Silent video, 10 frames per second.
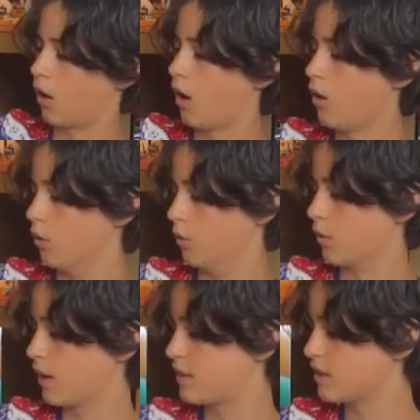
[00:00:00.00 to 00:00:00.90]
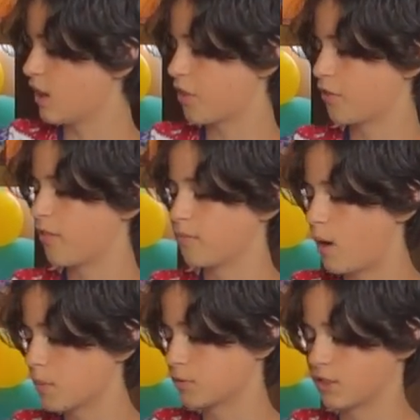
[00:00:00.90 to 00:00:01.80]
Oh, it's another
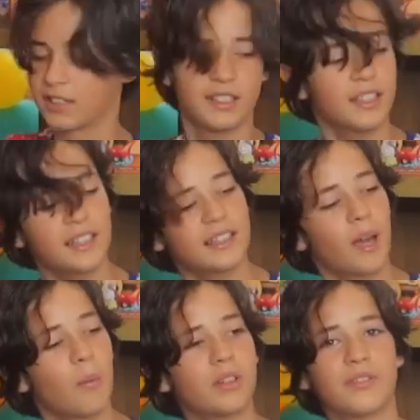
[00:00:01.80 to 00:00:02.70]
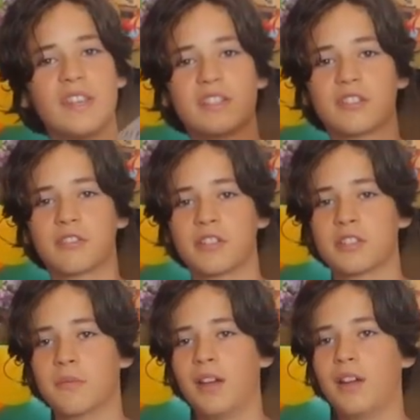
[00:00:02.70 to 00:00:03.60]
marble one. Do you want to get one of these at
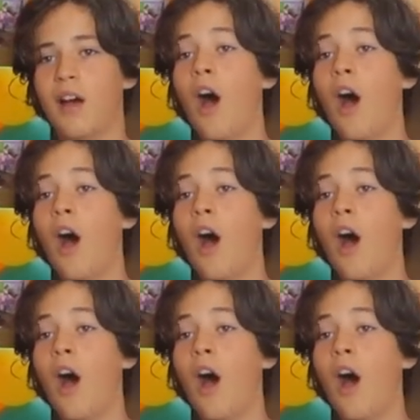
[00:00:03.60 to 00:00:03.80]
Christmas?